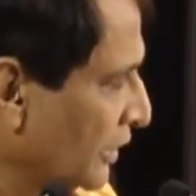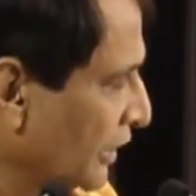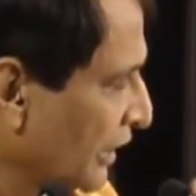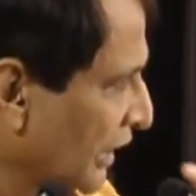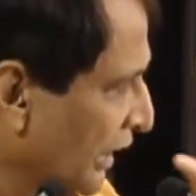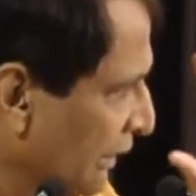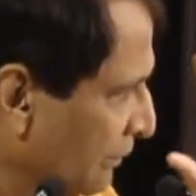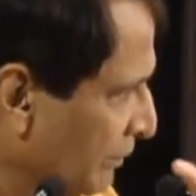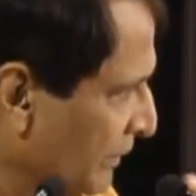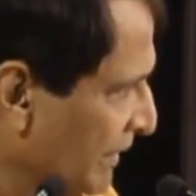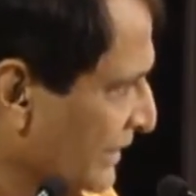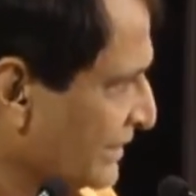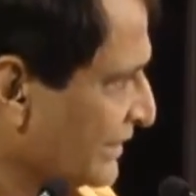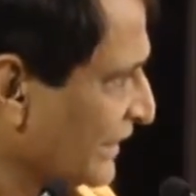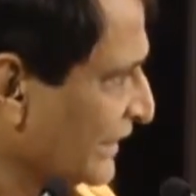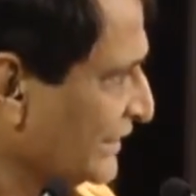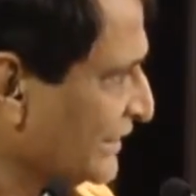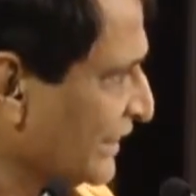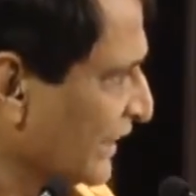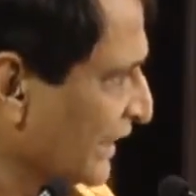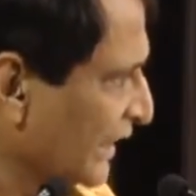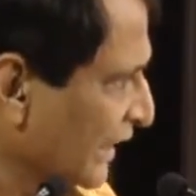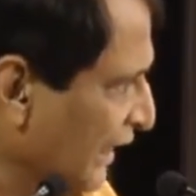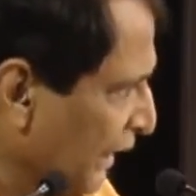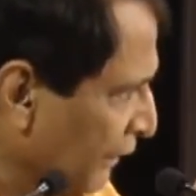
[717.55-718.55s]
Keep
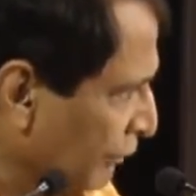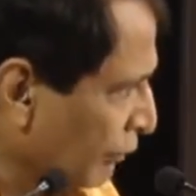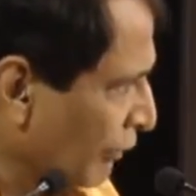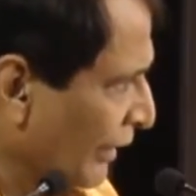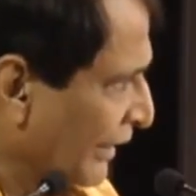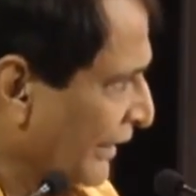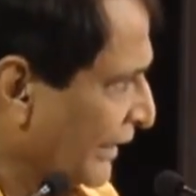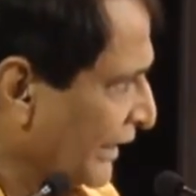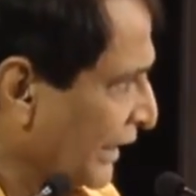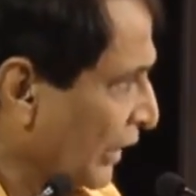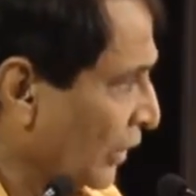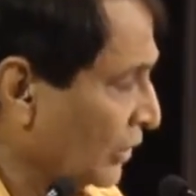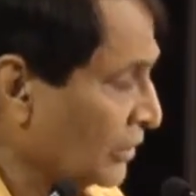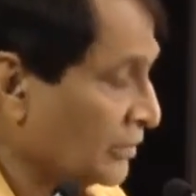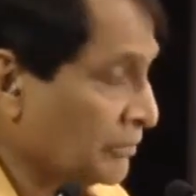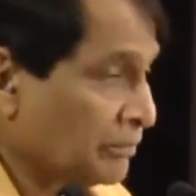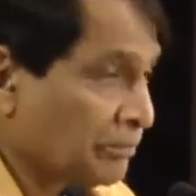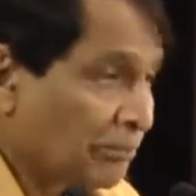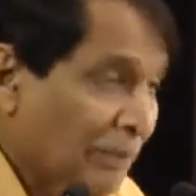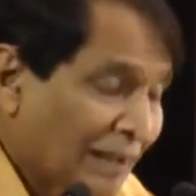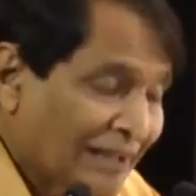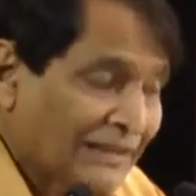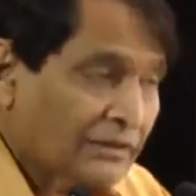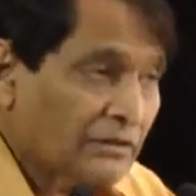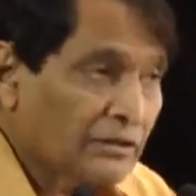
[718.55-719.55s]
discussing, keep finding out.
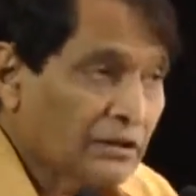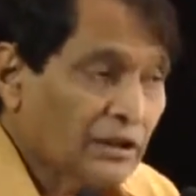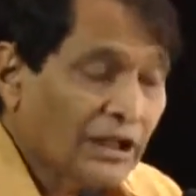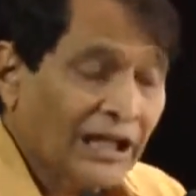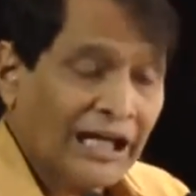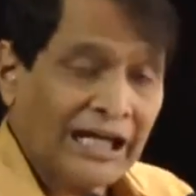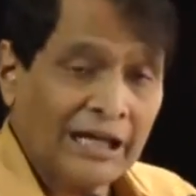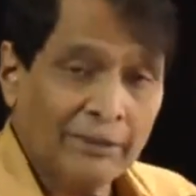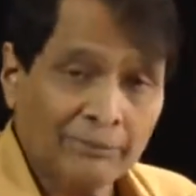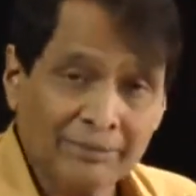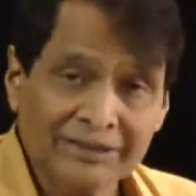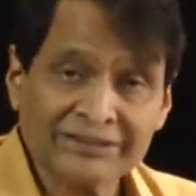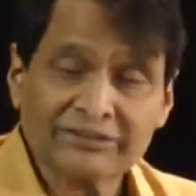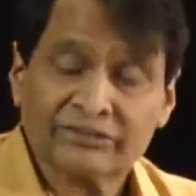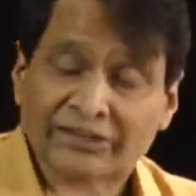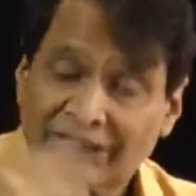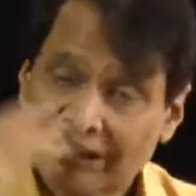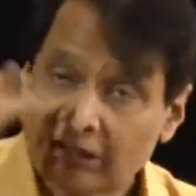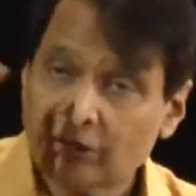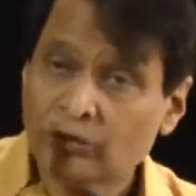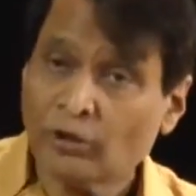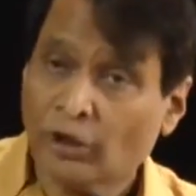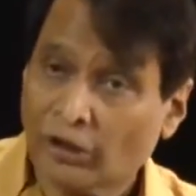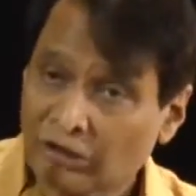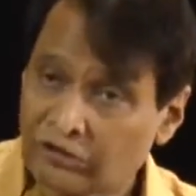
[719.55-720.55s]
But I must tell
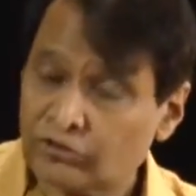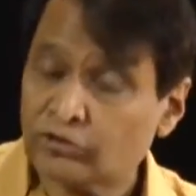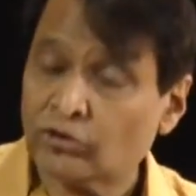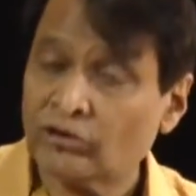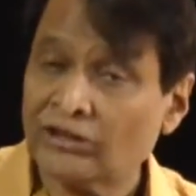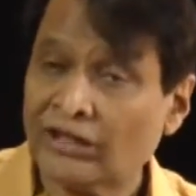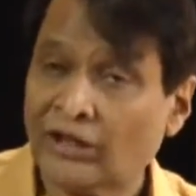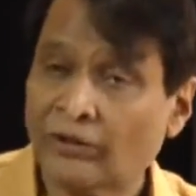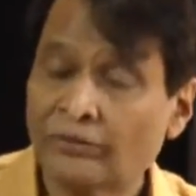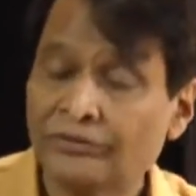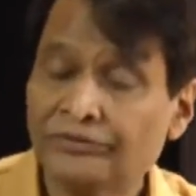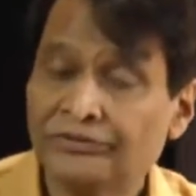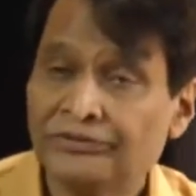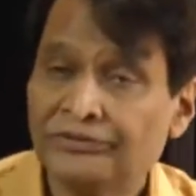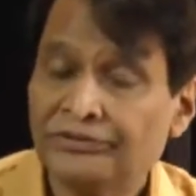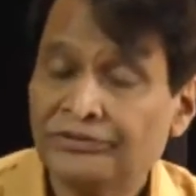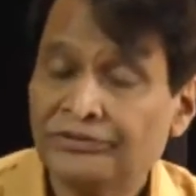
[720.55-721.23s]
you also now,